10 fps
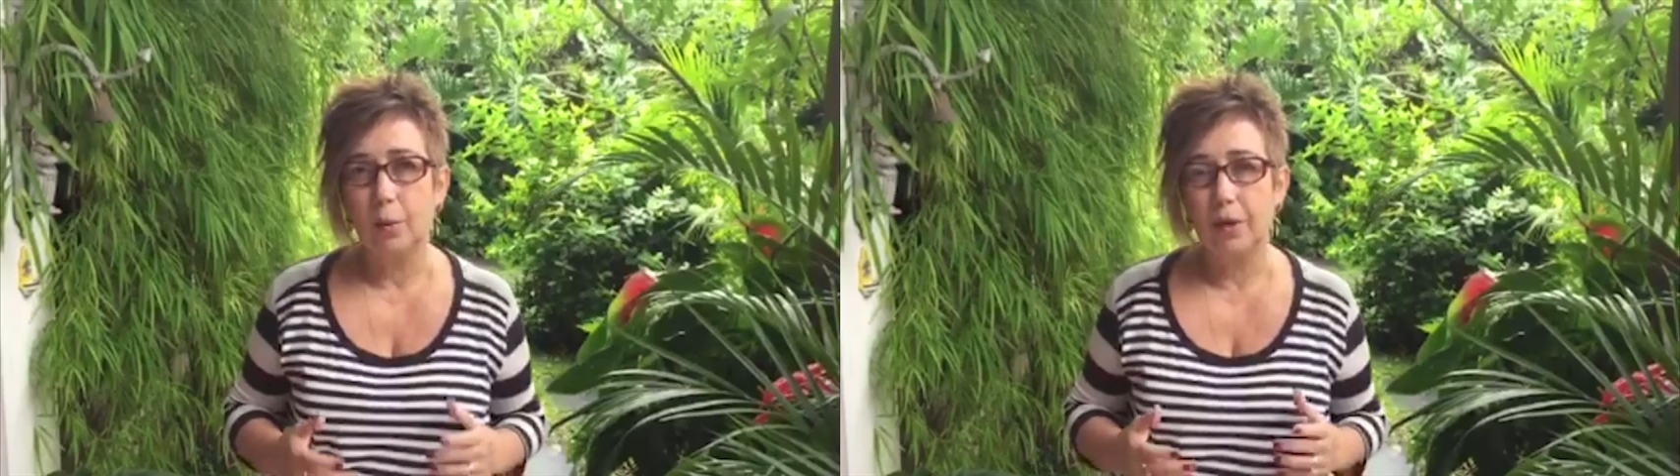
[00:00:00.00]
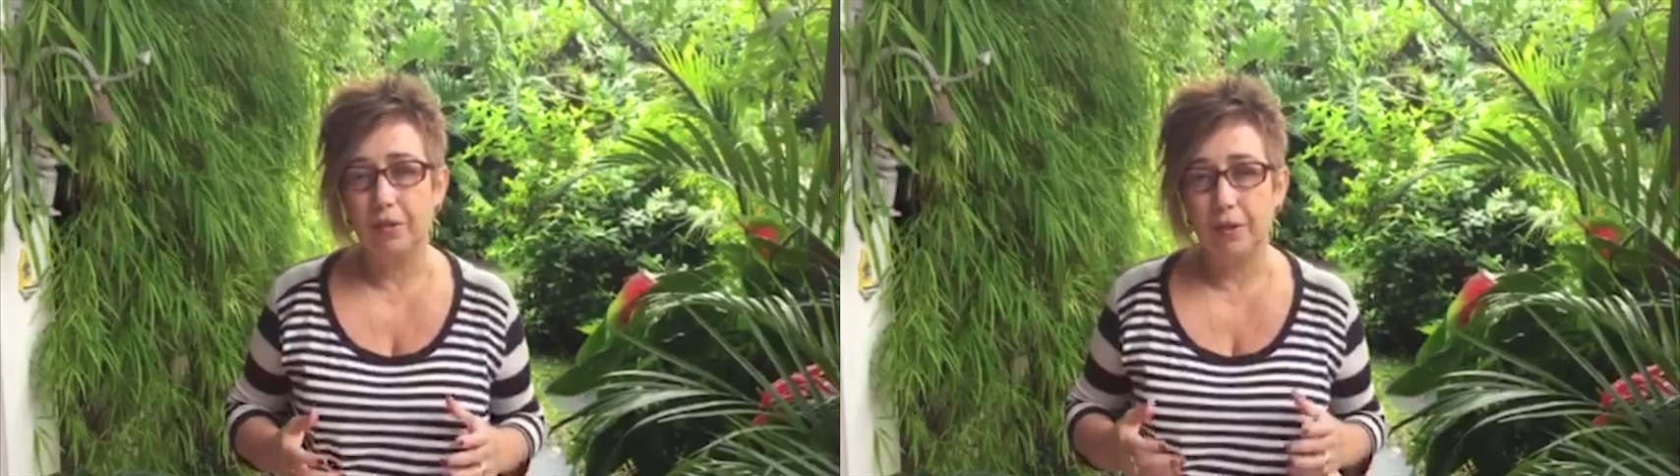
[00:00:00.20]

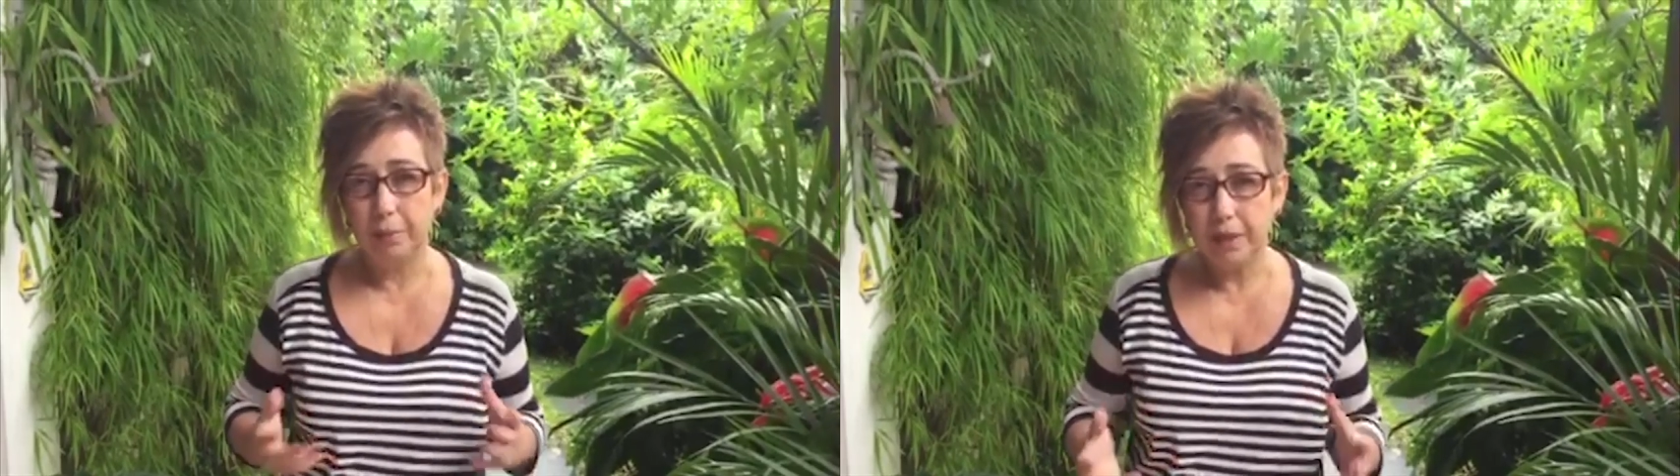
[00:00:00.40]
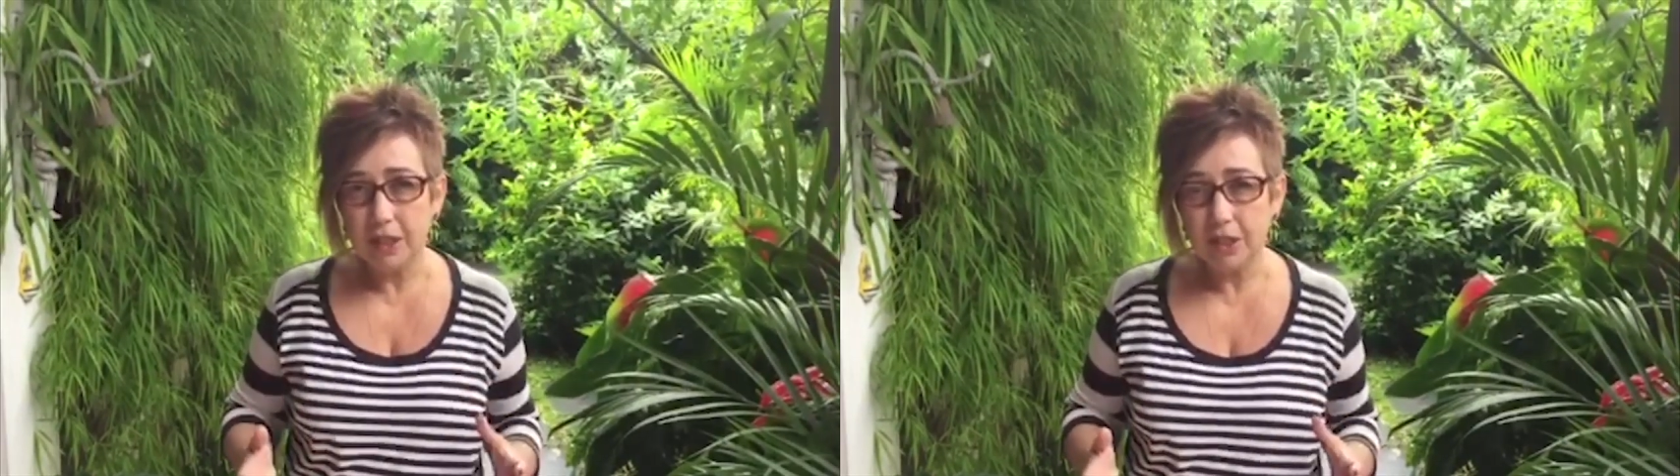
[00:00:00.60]
with the
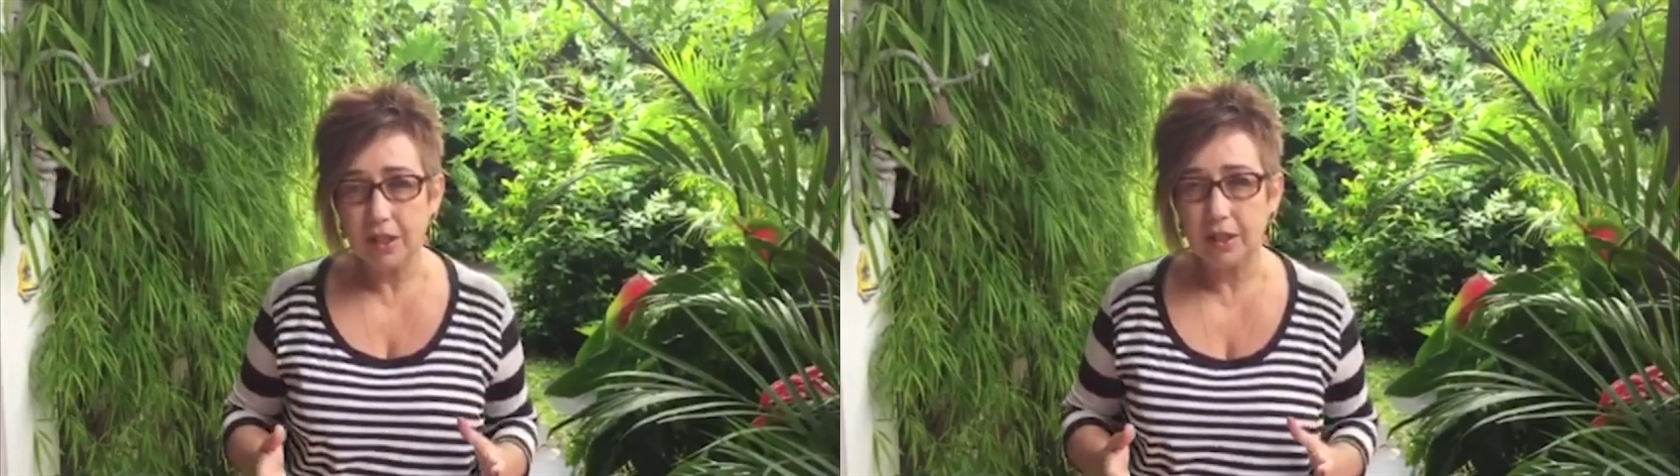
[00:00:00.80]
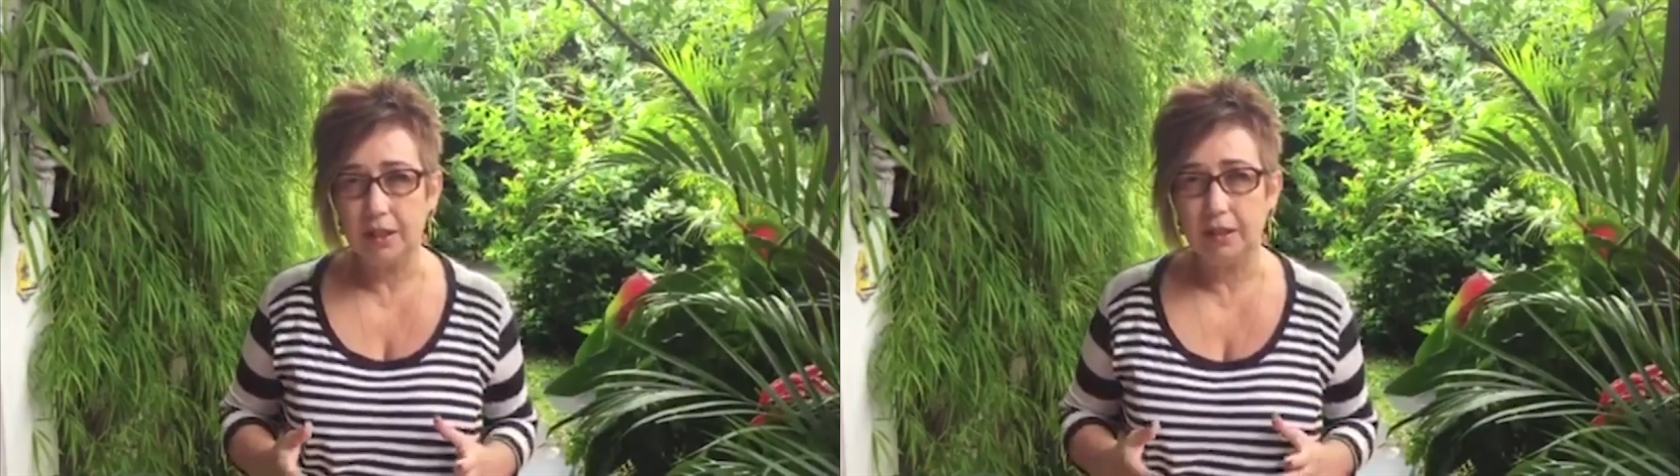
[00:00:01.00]

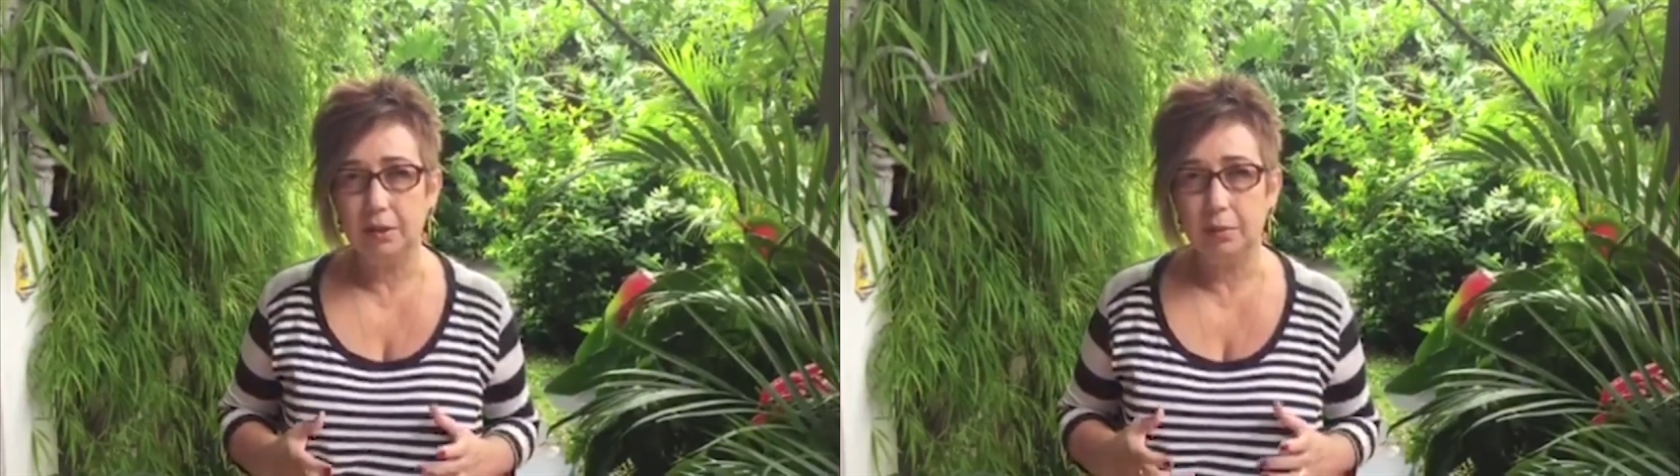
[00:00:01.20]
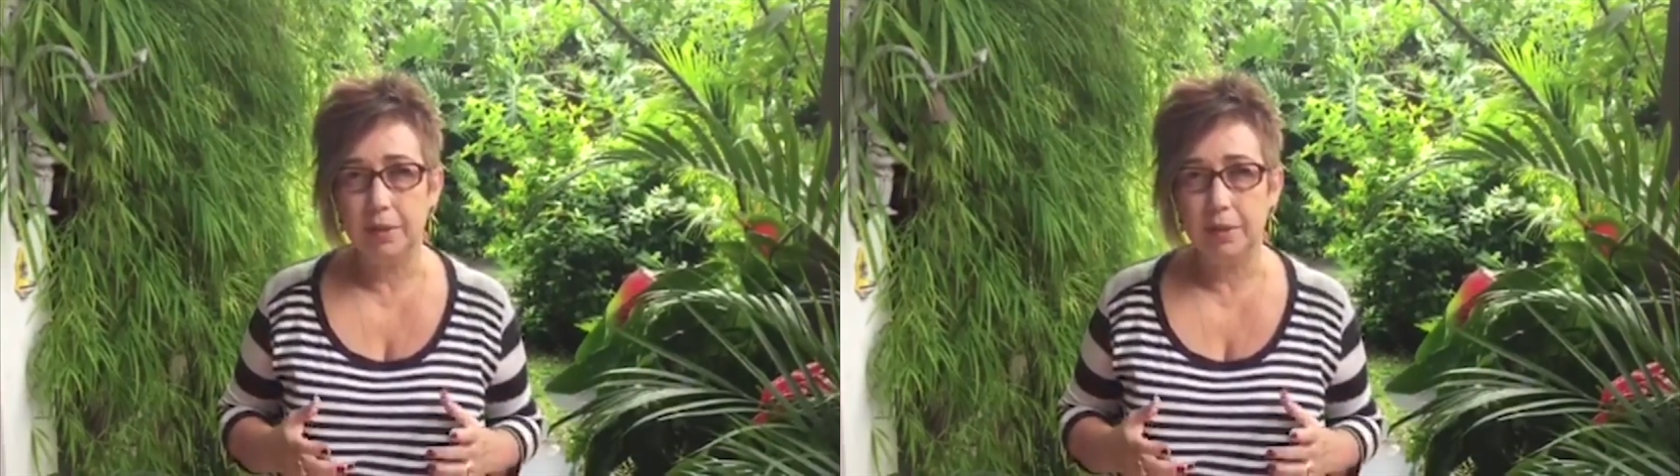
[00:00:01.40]
media and the